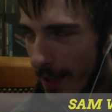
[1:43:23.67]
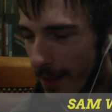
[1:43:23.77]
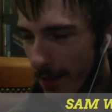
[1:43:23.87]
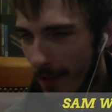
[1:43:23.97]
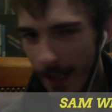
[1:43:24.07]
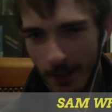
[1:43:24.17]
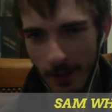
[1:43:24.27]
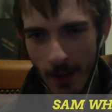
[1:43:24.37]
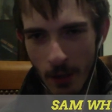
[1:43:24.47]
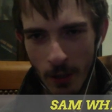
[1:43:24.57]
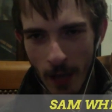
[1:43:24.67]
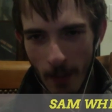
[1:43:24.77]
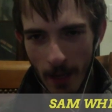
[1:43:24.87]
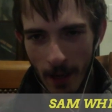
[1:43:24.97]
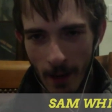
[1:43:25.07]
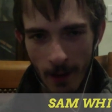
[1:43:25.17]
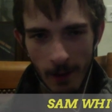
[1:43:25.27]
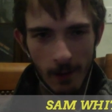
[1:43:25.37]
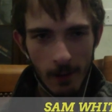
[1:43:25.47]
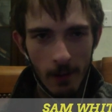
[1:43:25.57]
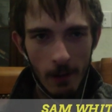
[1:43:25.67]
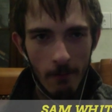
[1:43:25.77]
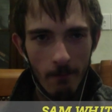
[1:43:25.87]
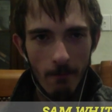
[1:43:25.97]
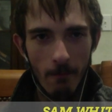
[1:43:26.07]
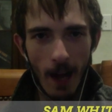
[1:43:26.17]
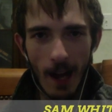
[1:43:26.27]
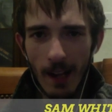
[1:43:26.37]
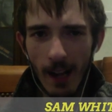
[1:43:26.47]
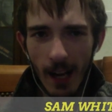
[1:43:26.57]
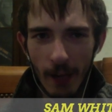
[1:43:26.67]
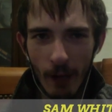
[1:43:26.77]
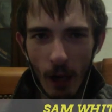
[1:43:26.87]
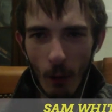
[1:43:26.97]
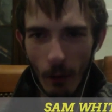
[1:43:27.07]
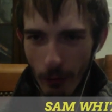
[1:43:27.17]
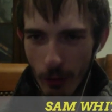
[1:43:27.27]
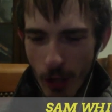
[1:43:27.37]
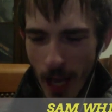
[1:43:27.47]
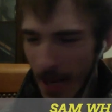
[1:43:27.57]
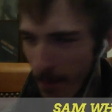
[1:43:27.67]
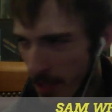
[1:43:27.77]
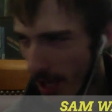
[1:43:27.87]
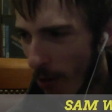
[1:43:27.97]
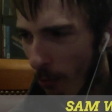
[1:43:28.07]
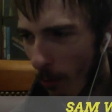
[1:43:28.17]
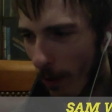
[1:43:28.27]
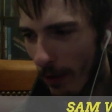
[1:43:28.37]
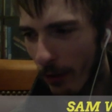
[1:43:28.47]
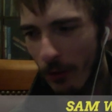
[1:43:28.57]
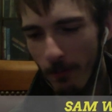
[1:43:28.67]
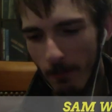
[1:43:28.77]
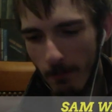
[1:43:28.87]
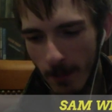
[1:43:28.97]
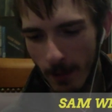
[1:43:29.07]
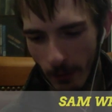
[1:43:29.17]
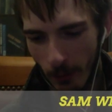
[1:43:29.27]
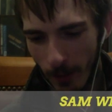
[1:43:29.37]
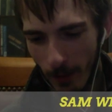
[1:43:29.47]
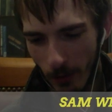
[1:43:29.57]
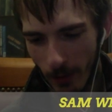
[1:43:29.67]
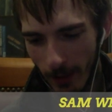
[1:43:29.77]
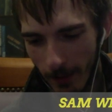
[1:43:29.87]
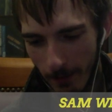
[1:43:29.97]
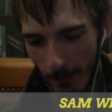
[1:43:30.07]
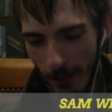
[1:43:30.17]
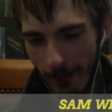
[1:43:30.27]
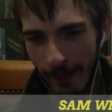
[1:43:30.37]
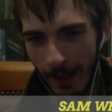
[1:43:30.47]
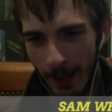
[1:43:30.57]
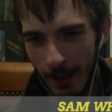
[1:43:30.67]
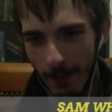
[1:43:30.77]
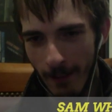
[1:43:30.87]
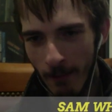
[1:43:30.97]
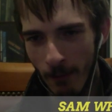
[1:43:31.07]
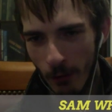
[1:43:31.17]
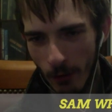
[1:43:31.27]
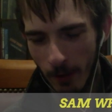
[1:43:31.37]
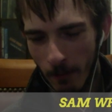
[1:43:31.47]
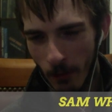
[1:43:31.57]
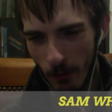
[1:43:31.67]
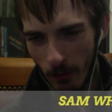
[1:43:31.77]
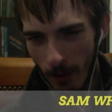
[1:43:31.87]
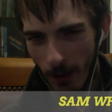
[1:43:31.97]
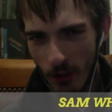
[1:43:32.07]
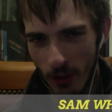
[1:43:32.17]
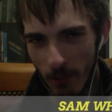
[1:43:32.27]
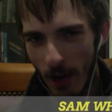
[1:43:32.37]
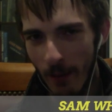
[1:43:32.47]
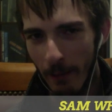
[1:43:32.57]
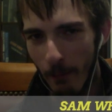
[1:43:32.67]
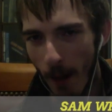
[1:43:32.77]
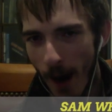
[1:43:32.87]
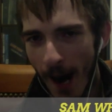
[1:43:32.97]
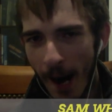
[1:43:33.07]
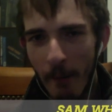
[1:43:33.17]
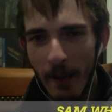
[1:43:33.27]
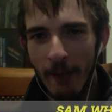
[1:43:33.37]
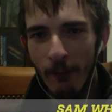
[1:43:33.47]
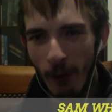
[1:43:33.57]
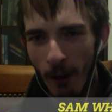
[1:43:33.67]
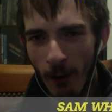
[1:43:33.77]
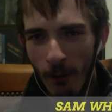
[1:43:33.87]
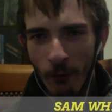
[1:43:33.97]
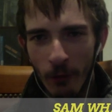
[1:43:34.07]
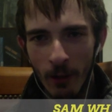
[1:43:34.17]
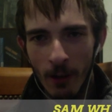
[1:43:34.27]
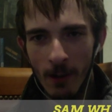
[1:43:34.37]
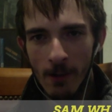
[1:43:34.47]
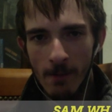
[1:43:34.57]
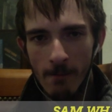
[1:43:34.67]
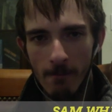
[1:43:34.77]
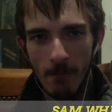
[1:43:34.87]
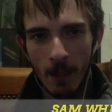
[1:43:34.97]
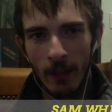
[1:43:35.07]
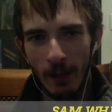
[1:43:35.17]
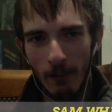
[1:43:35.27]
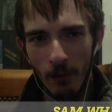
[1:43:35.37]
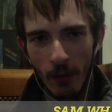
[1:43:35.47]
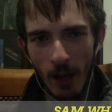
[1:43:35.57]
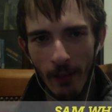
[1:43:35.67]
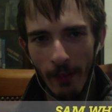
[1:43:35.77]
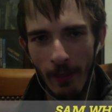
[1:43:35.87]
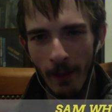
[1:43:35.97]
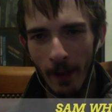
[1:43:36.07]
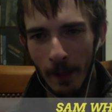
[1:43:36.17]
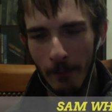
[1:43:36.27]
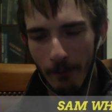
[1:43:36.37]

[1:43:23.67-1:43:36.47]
assassination, I mean, I kind of go with James Elroy's conspiracy that it was largely probably mob involved. That it was either the